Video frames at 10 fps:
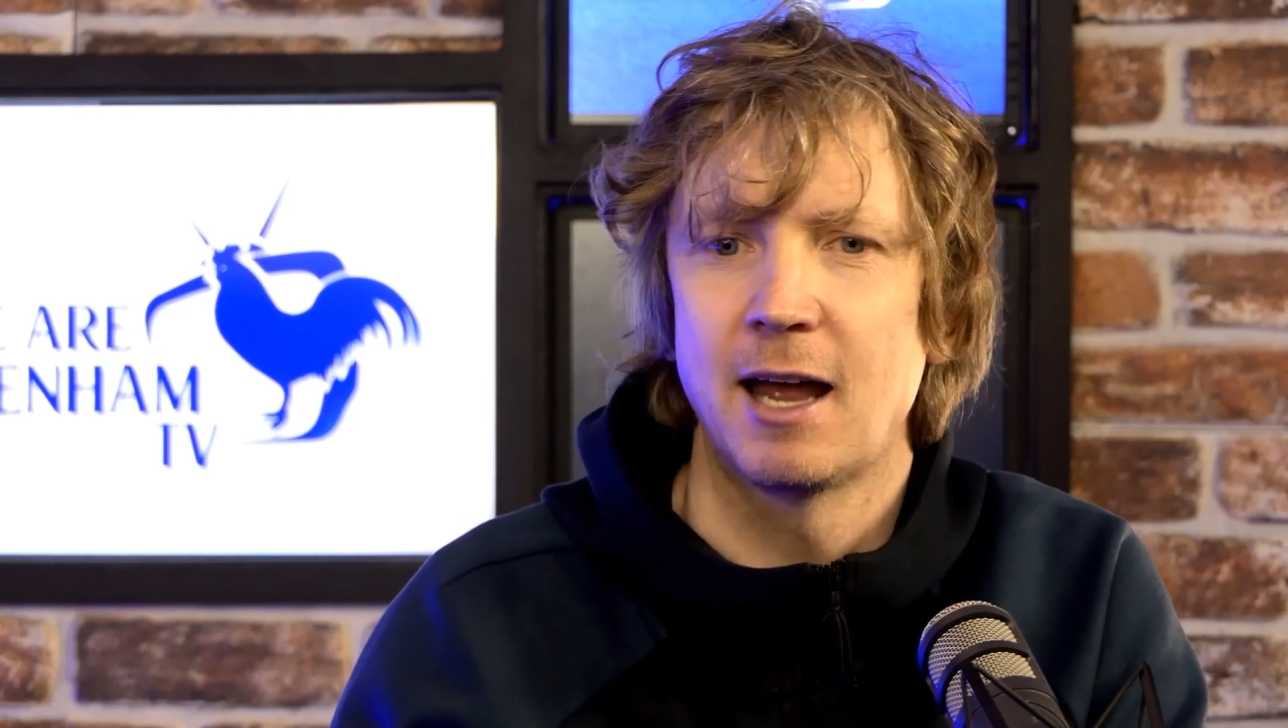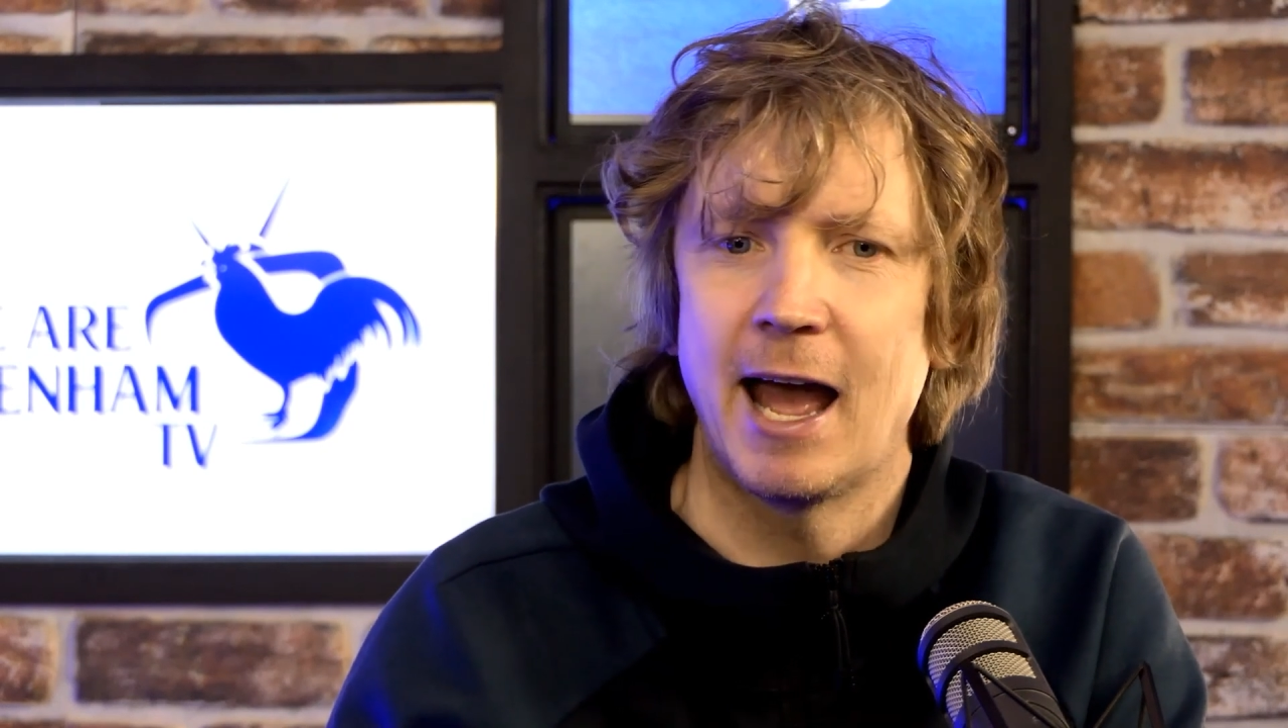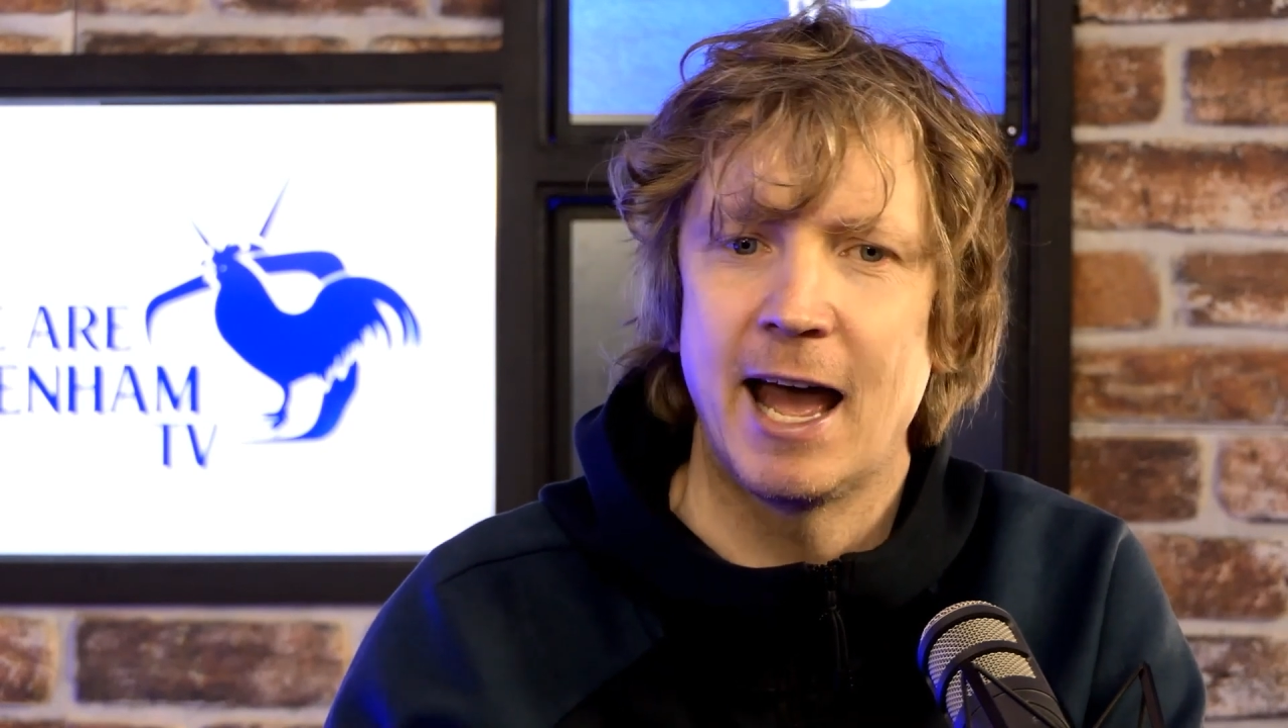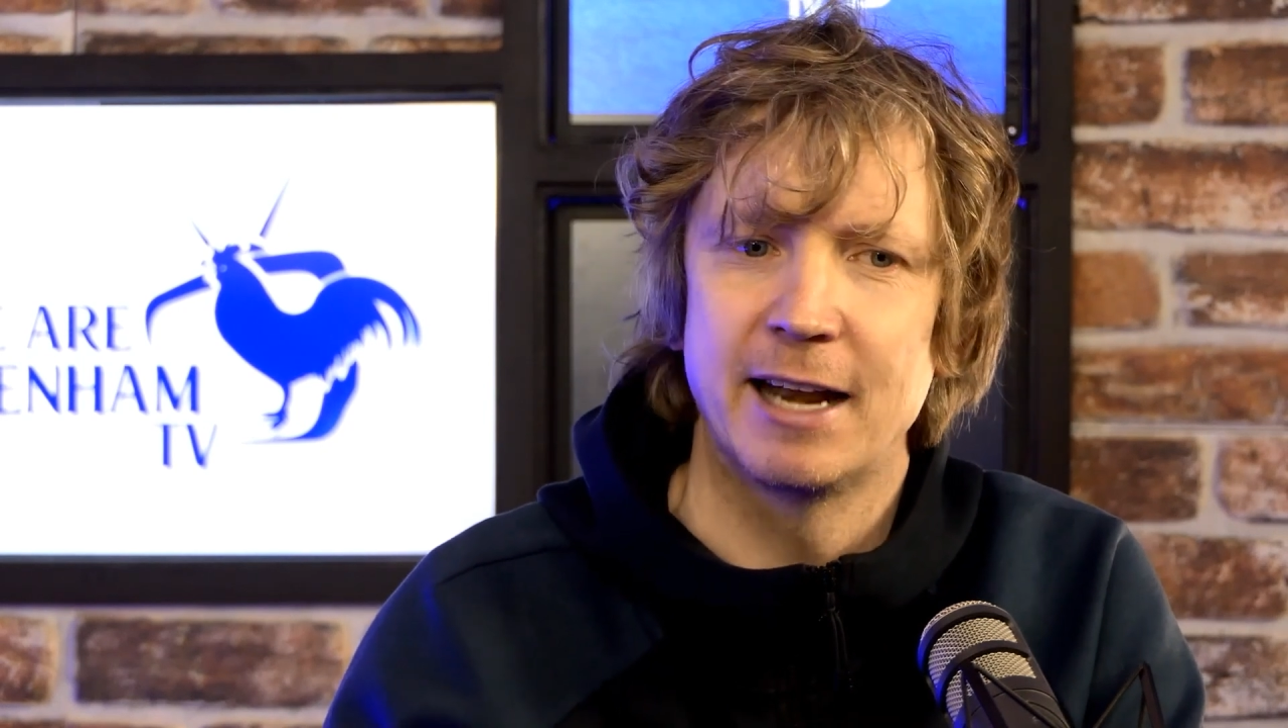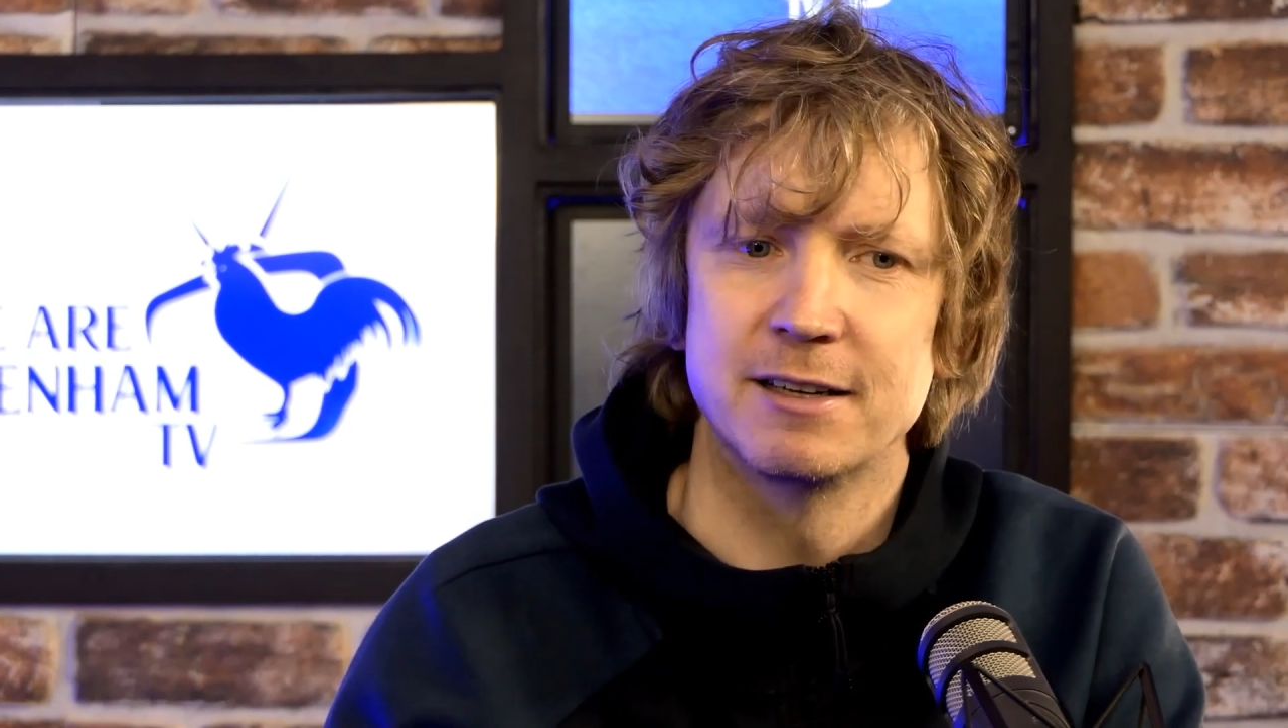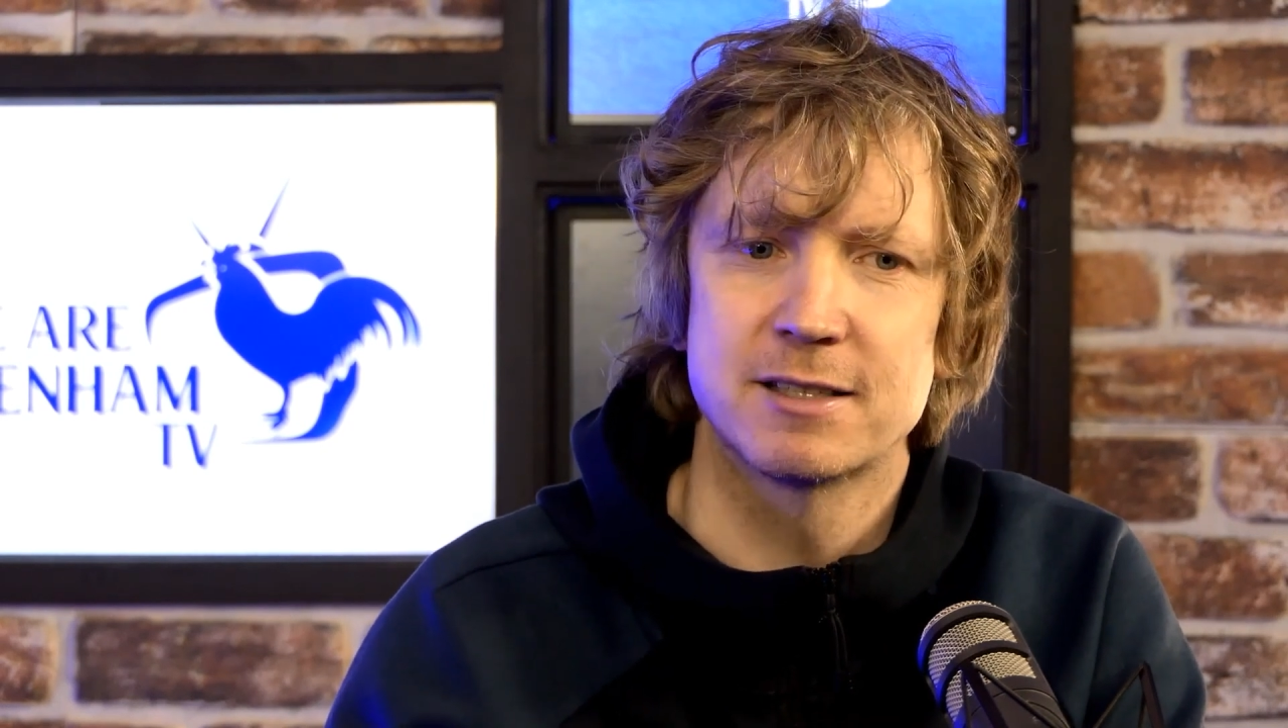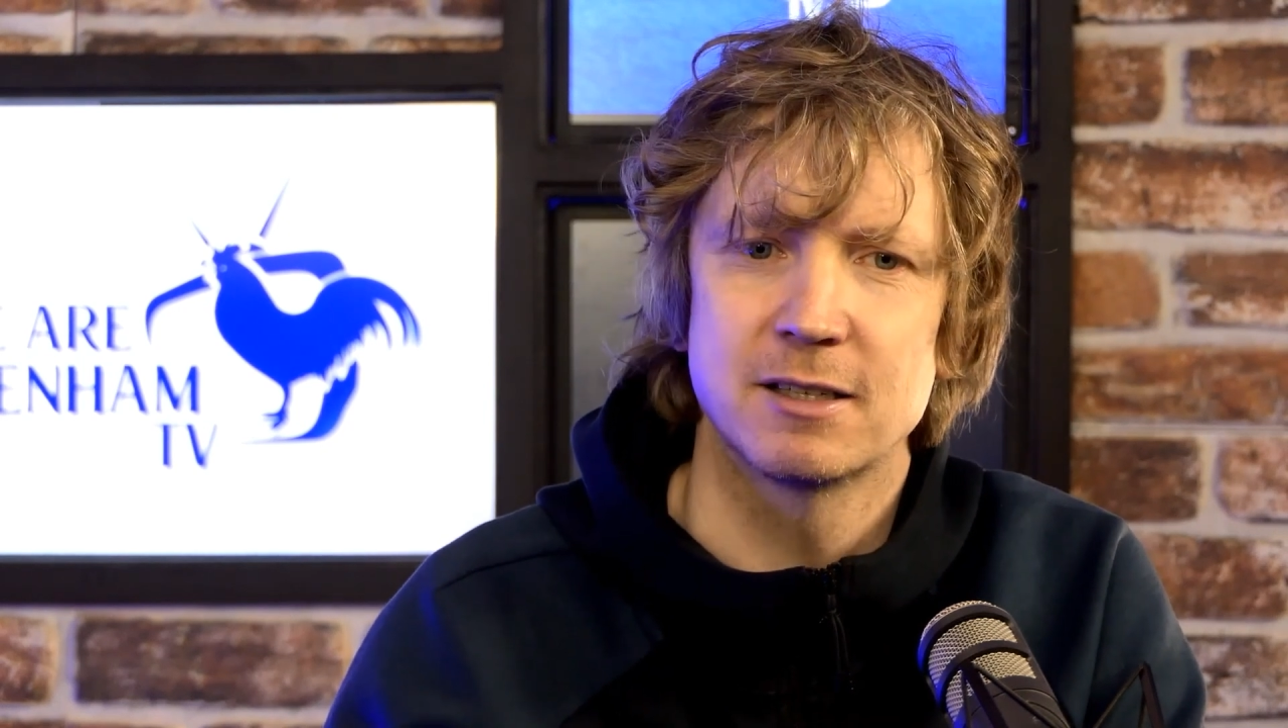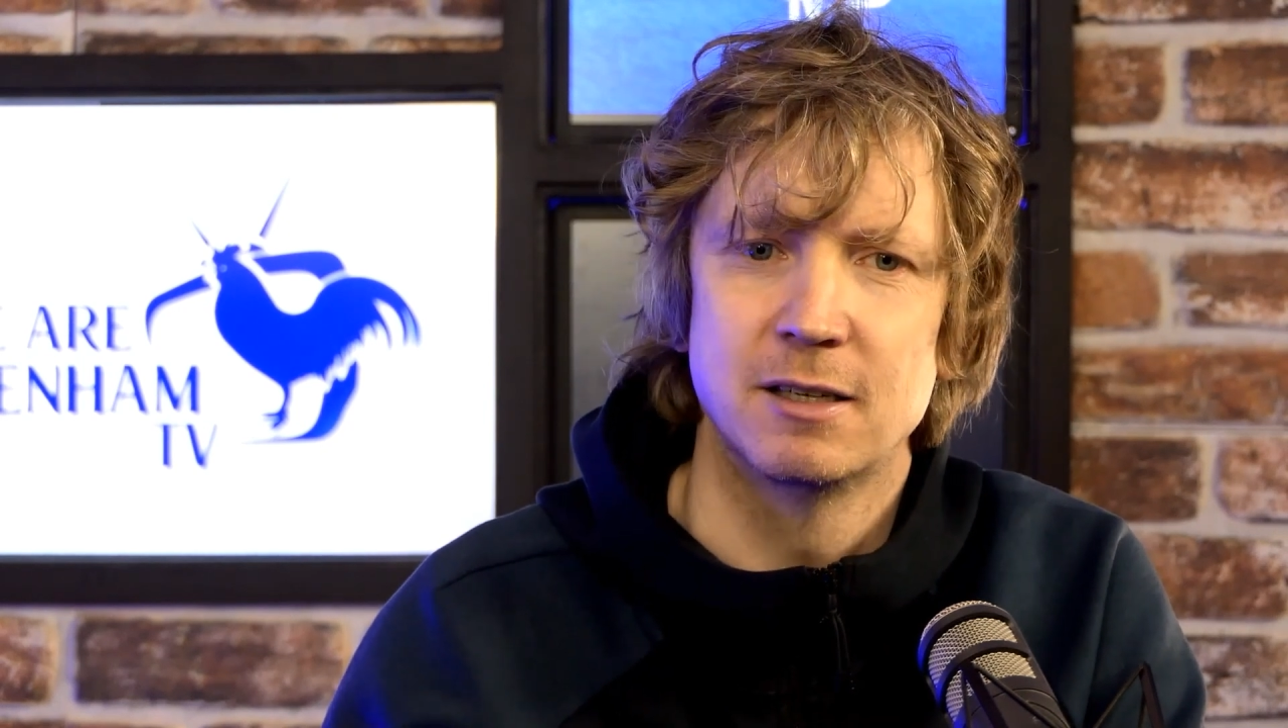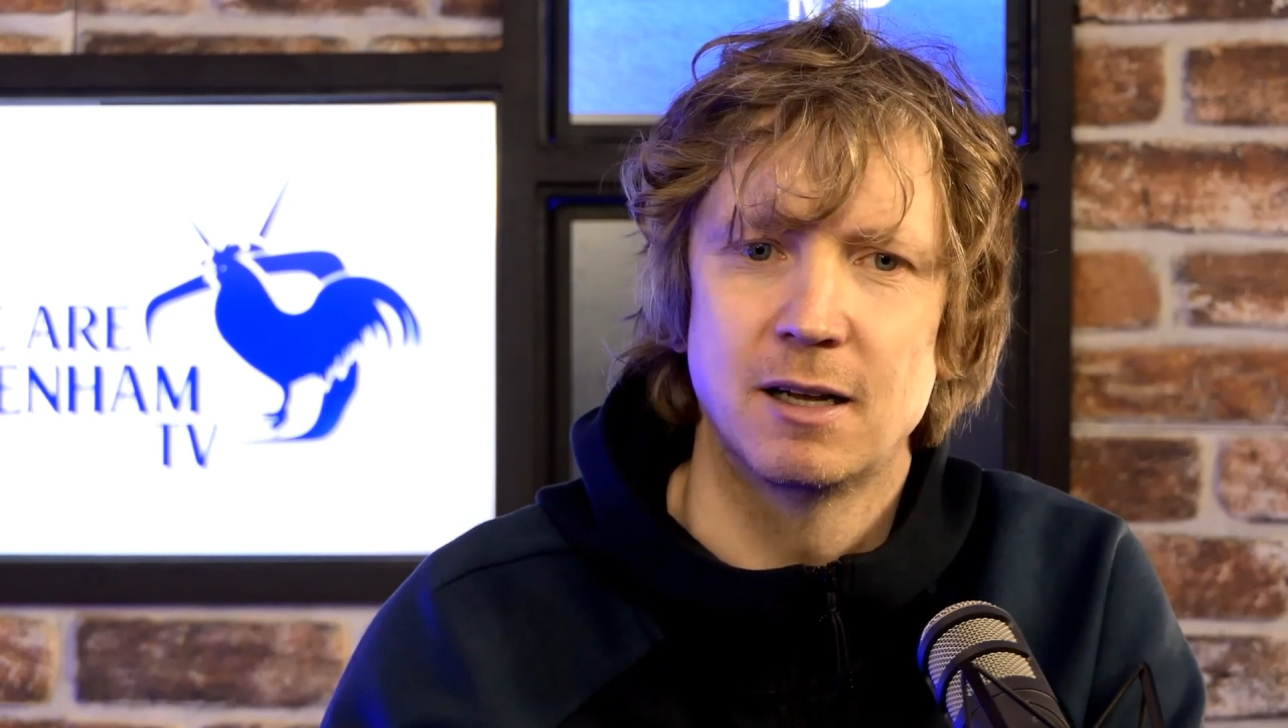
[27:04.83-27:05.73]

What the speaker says: and